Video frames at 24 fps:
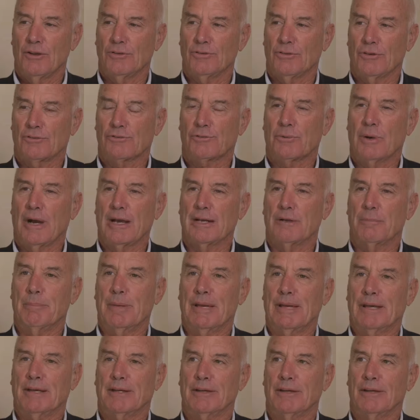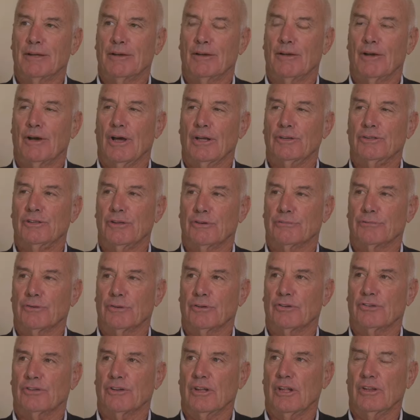to try to make a
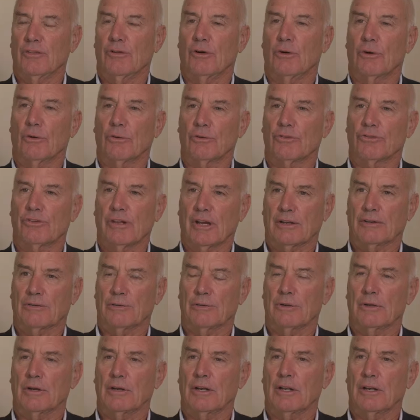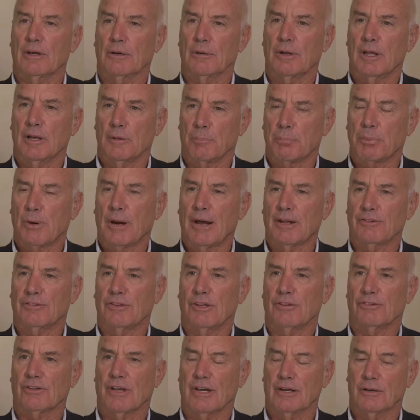difference in the whole sector in a
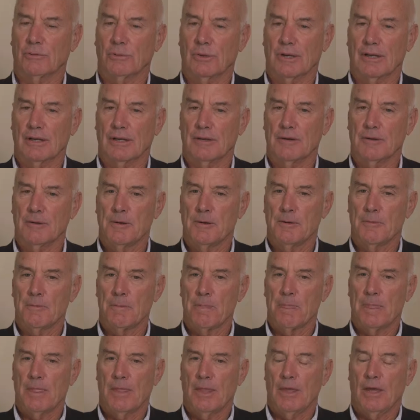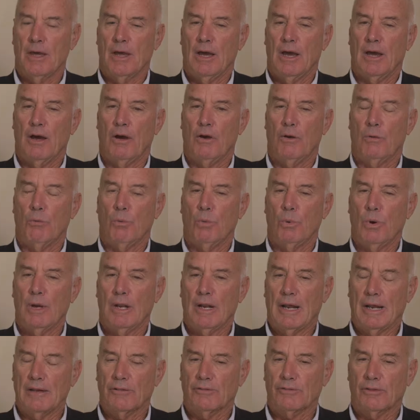process kind of way.
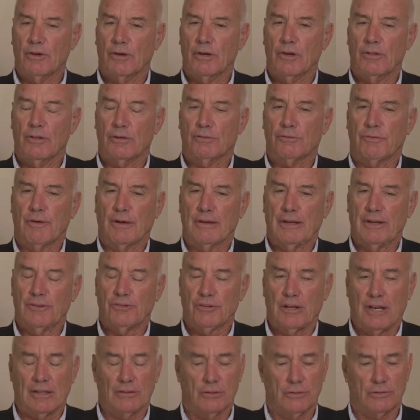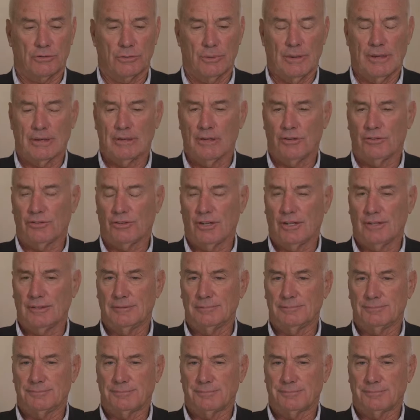When I started this foundation, I looked around and said,